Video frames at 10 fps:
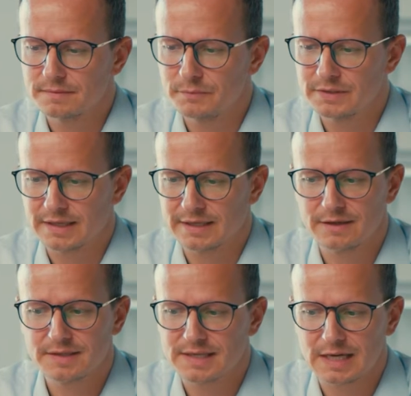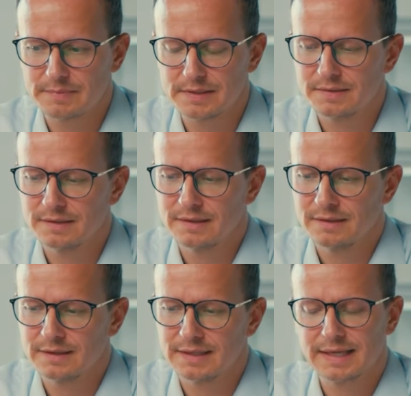which I cannot type in,
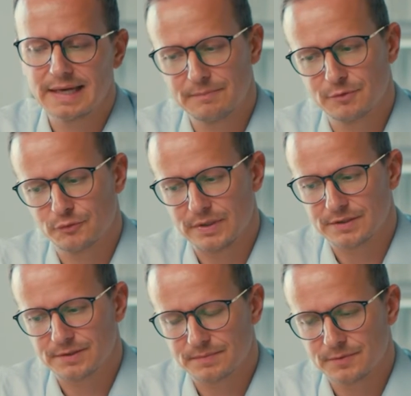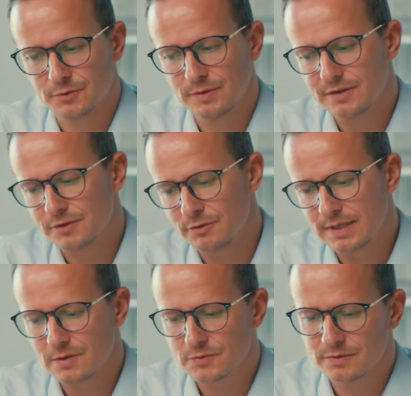then I can't progress. So let's go
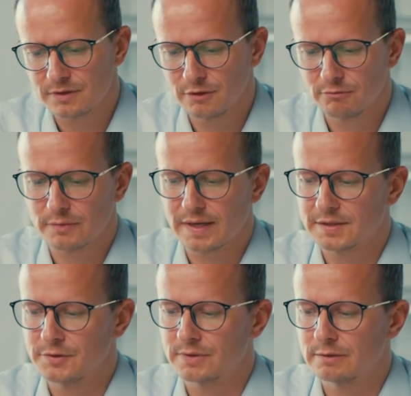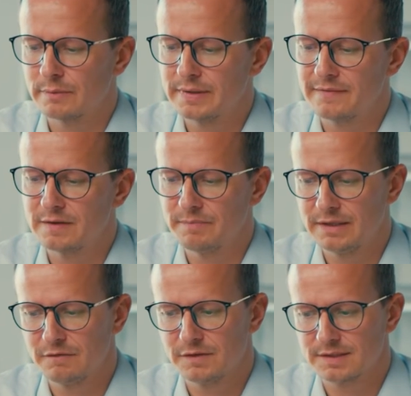down to the lower right corner where we have the
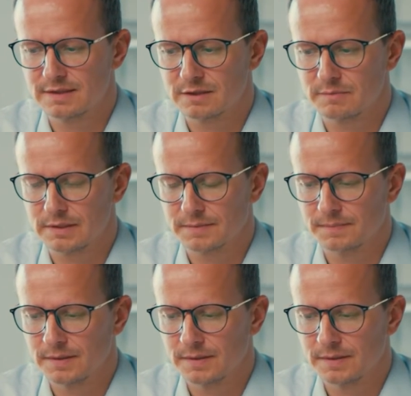benefits estimate.